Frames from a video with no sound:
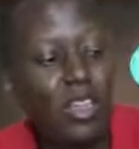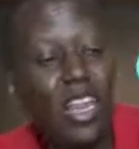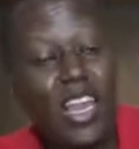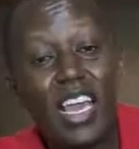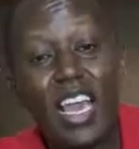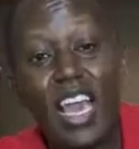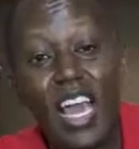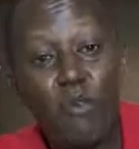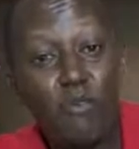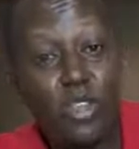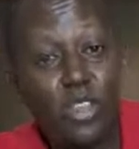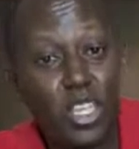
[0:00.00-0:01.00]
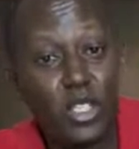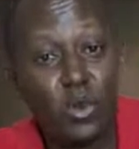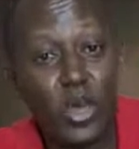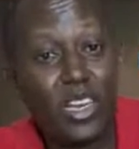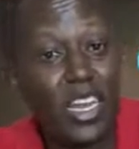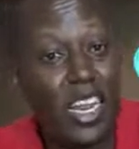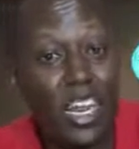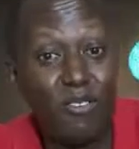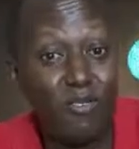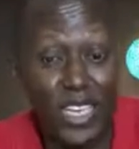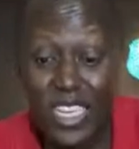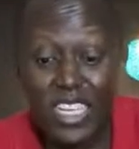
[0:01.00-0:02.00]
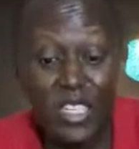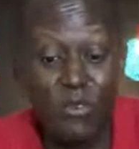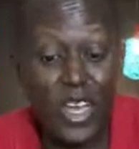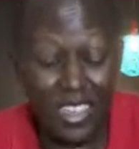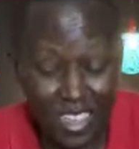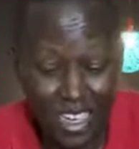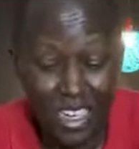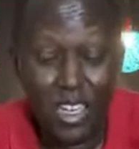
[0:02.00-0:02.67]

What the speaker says: like I have with this one, and I've identified